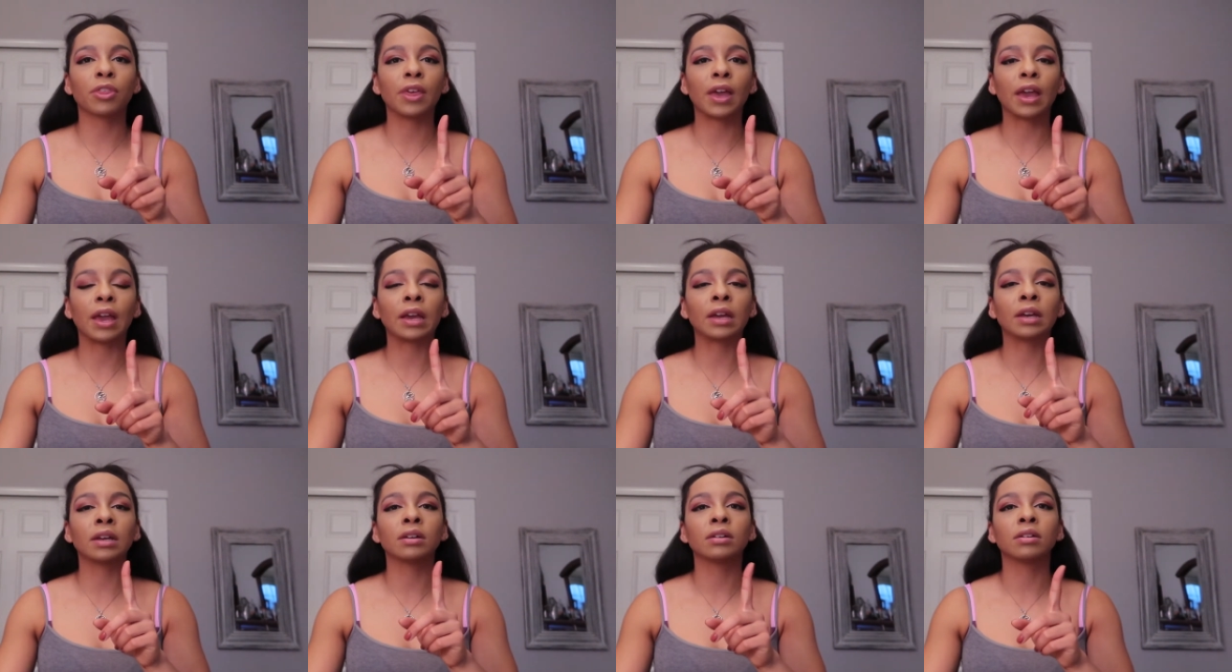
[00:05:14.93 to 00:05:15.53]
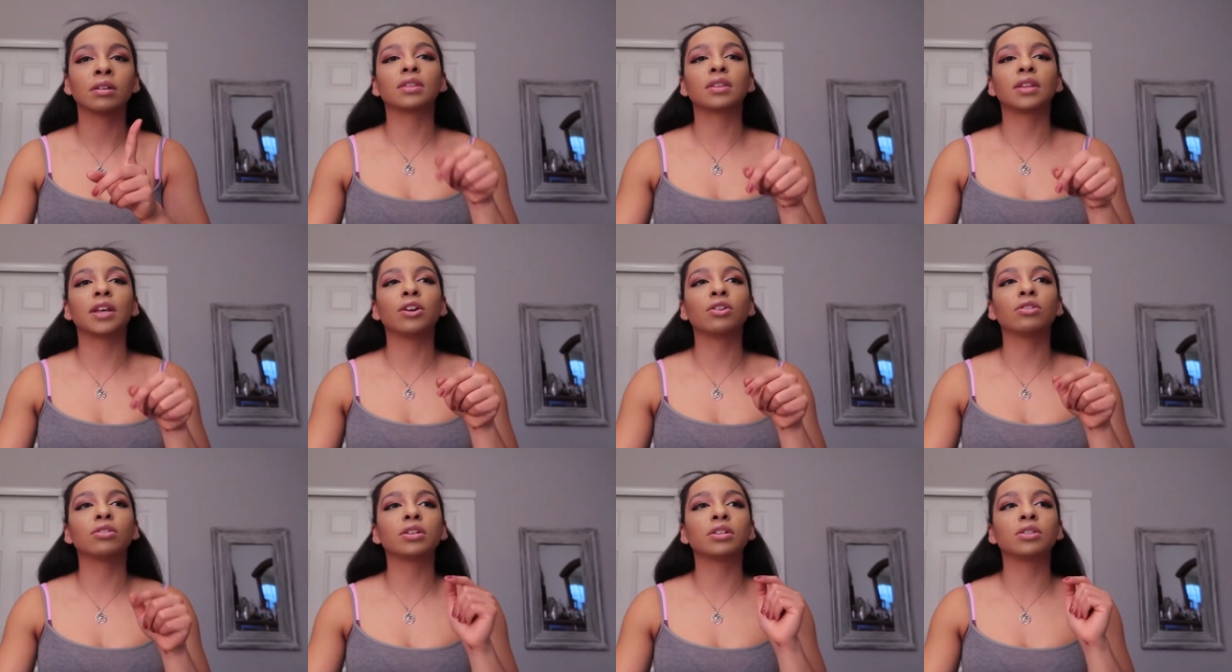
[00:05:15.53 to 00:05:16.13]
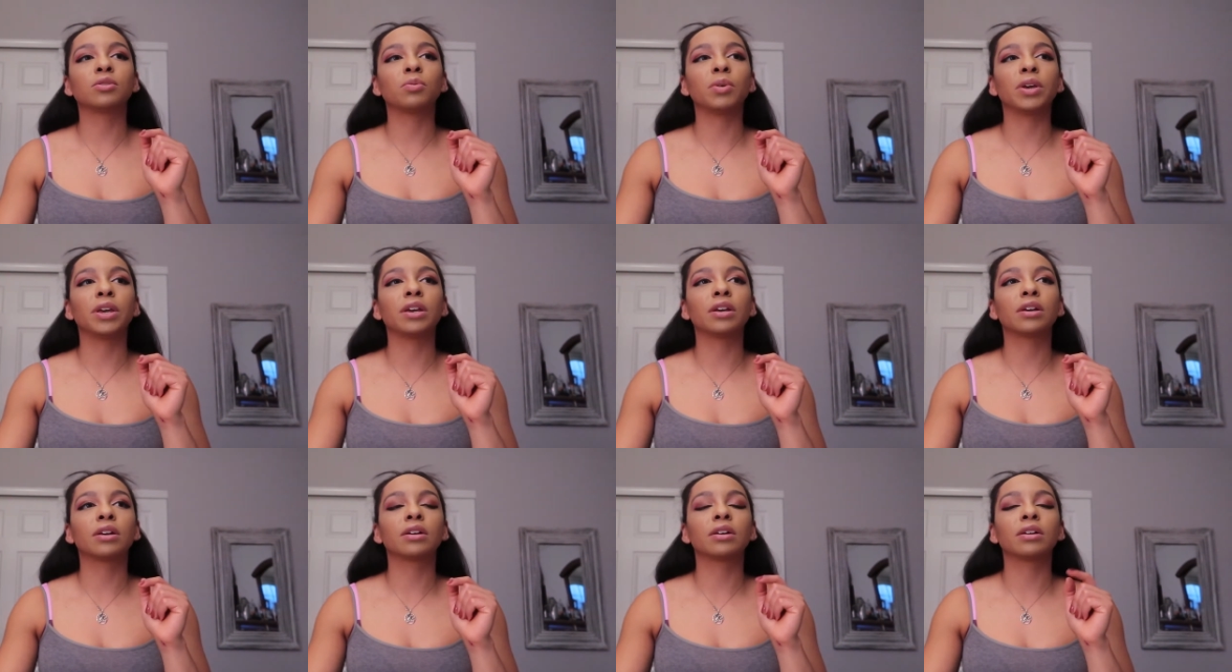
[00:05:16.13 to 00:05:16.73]
thing, later this
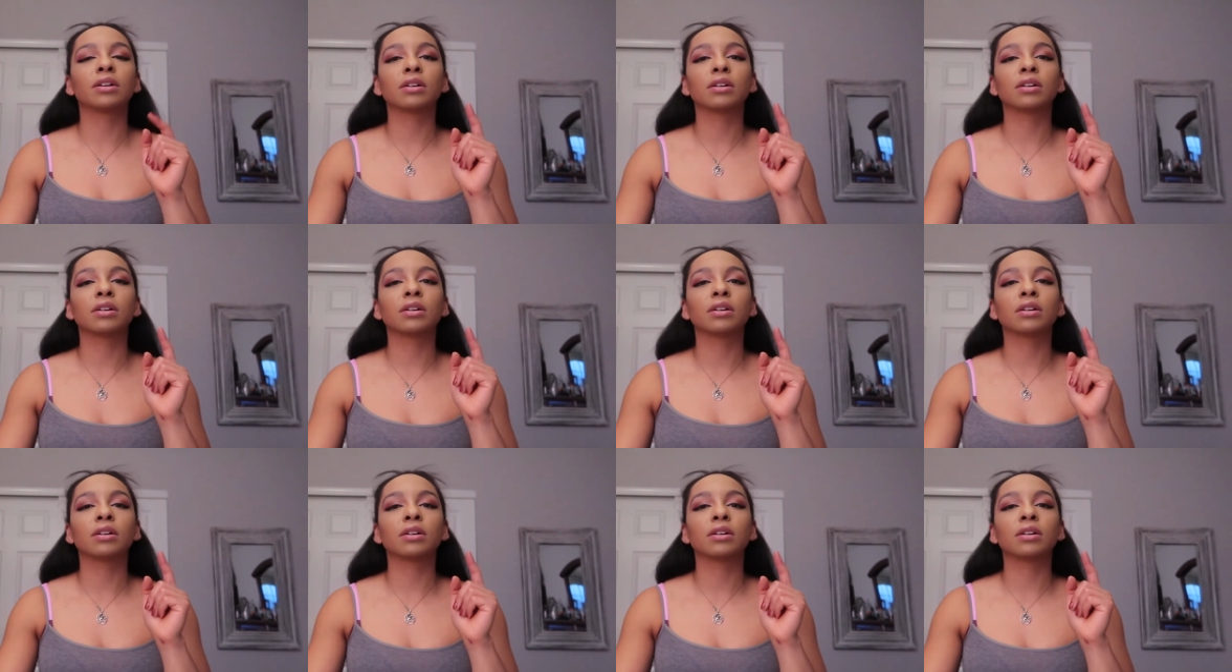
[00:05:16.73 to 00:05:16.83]
week,